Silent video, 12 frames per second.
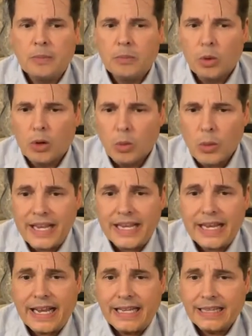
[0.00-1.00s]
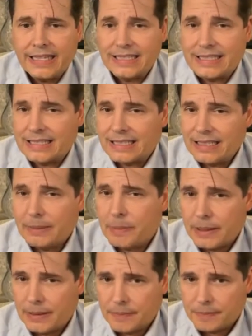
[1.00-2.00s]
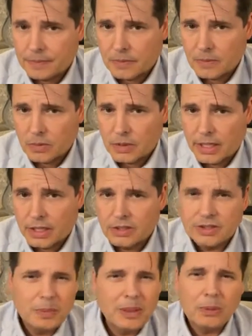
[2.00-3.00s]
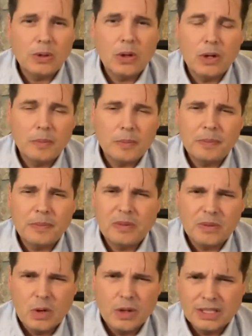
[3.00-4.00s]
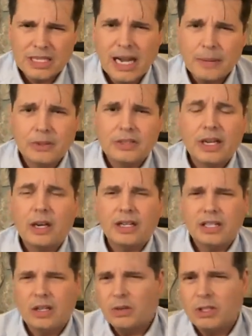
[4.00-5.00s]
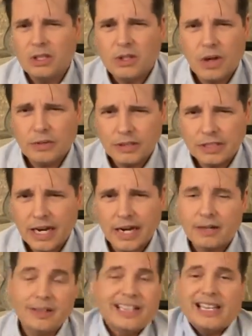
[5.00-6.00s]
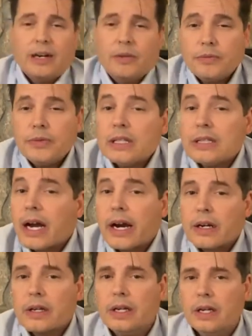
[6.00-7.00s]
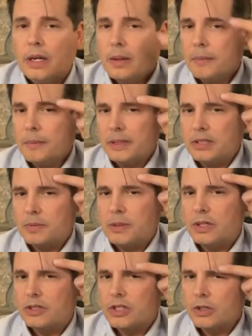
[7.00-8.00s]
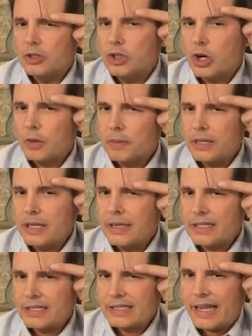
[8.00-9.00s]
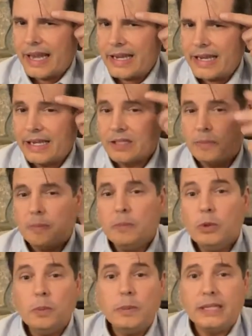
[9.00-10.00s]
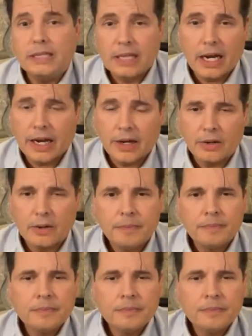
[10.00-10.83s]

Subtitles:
more awake, and less sleepy. Okay, because people all the time will say, oh, you look awfully tired. And you're like, I don't feel tired. But it's because they're interpreting this saggy as you being tired.